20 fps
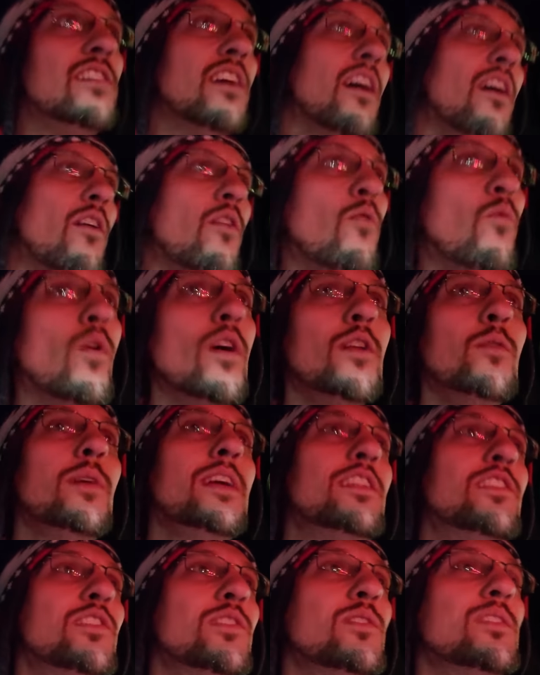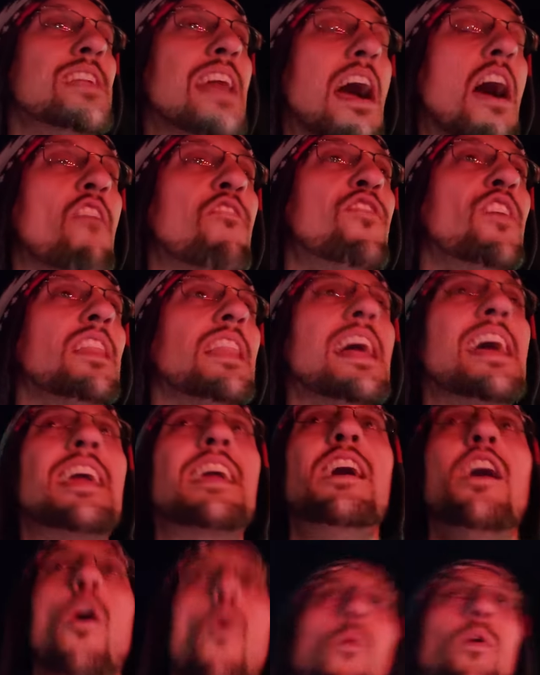yo. What do we do now? I feel
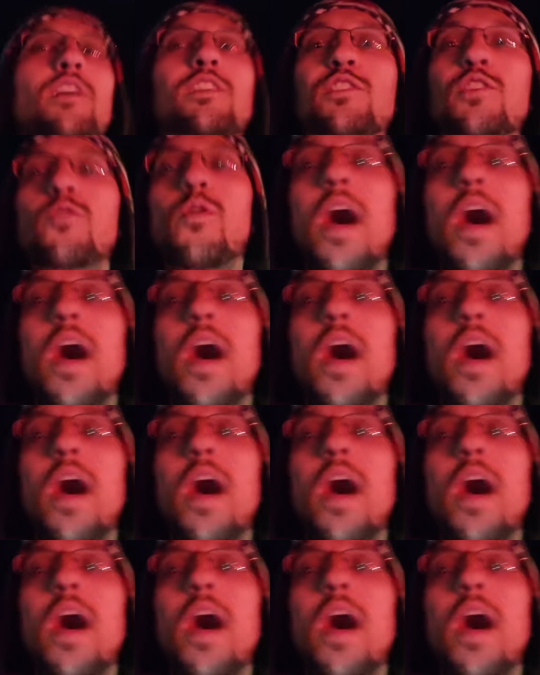like we're too